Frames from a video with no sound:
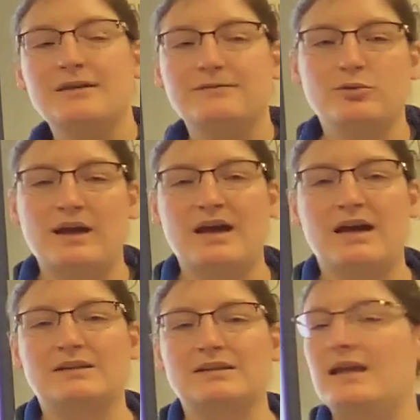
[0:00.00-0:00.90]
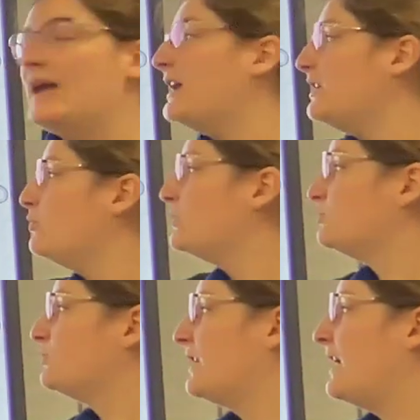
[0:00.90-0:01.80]
if you had A was
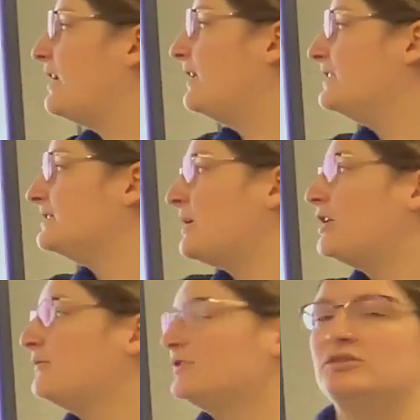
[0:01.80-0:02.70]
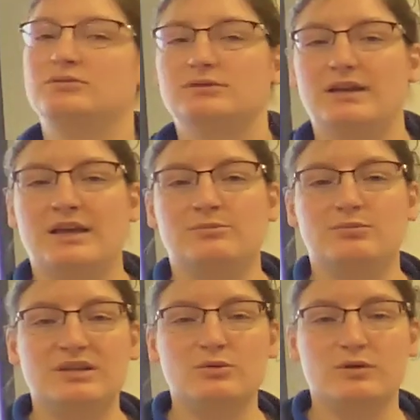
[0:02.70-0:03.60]
1/2 is pi over 2 and
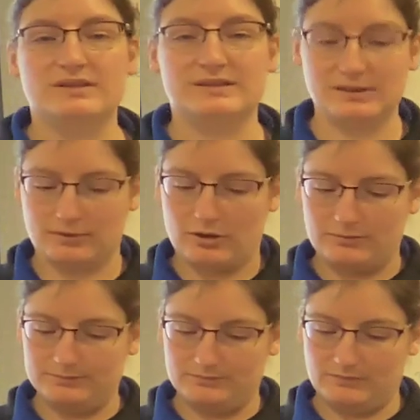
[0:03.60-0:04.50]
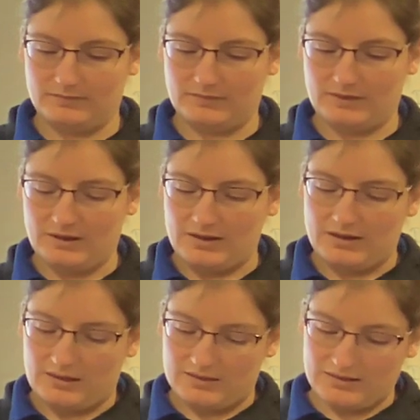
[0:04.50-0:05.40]
B was 0,
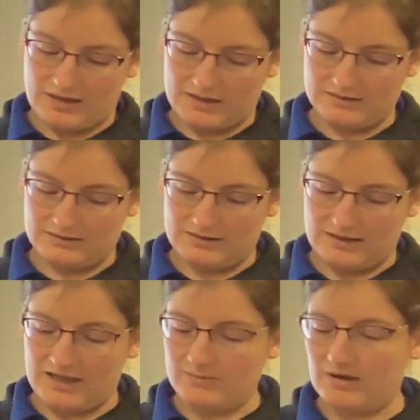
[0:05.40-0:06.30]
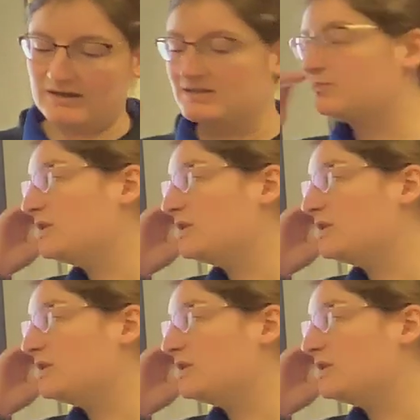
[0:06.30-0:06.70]
then A minus